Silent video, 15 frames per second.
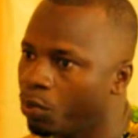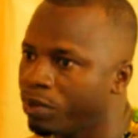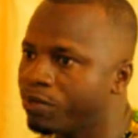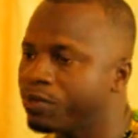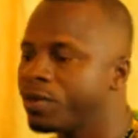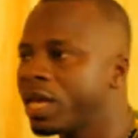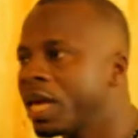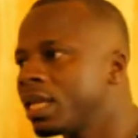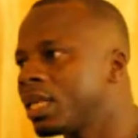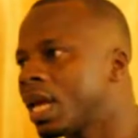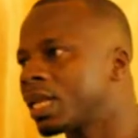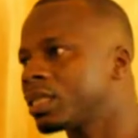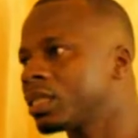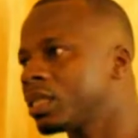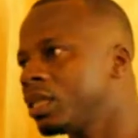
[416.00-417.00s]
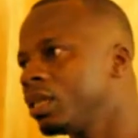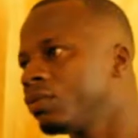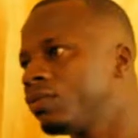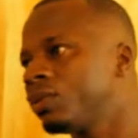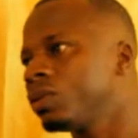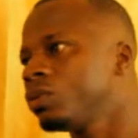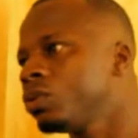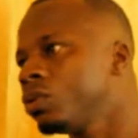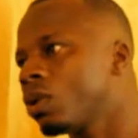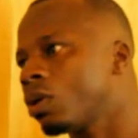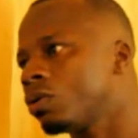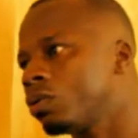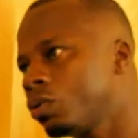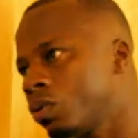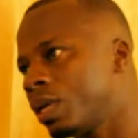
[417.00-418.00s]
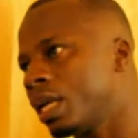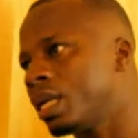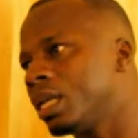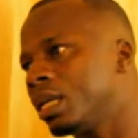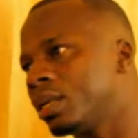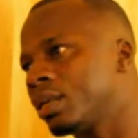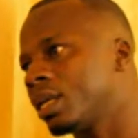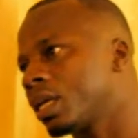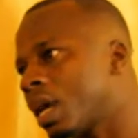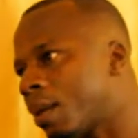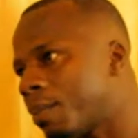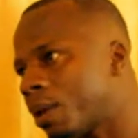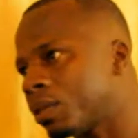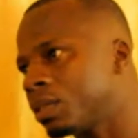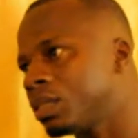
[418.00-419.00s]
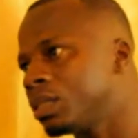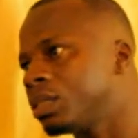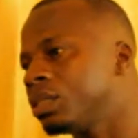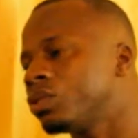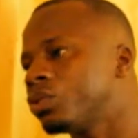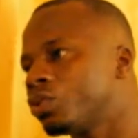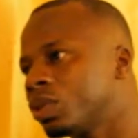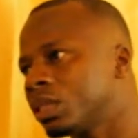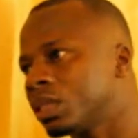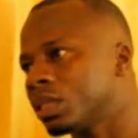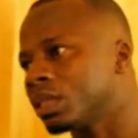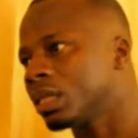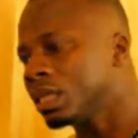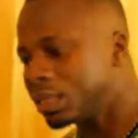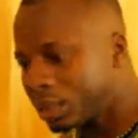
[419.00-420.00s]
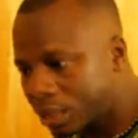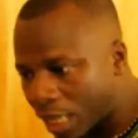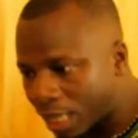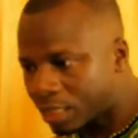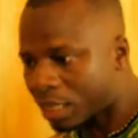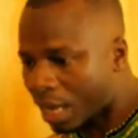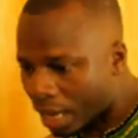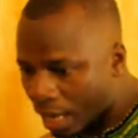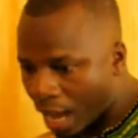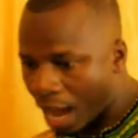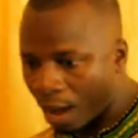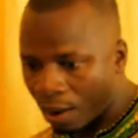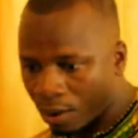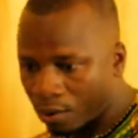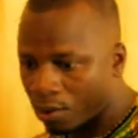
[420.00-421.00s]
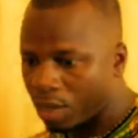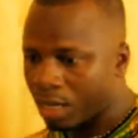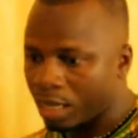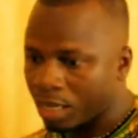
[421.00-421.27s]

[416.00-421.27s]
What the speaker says: We fear that if we do not do anything about this situation, just like how